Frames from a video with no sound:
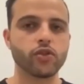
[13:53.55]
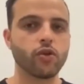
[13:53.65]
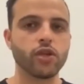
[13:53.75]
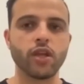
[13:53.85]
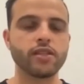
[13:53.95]

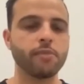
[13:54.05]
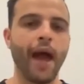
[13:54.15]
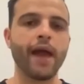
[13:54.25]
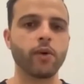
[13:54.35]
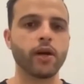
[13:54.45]
So it doesn't
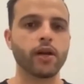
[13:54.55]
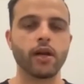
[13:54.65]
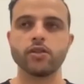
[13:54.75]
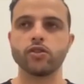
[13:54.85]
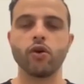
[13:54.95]
matter what it
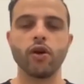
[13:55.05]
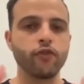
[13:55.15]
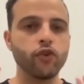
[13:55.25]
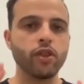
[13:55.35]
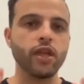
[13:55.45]
is. So
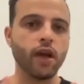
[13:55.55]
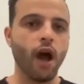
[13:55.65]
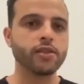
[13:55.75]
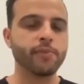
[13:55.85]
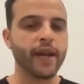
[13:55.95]
if you think
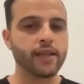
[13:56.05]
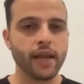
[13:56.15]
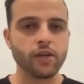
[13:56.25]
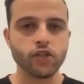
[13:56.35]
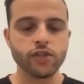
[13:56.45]
cosmetic
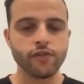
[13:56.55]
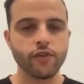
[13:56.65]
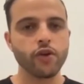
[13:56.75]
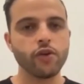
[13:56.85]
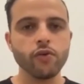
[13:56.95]
dentistry is for
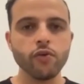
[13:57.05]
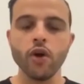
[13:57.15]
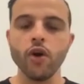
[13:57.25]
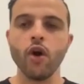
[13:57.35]
you,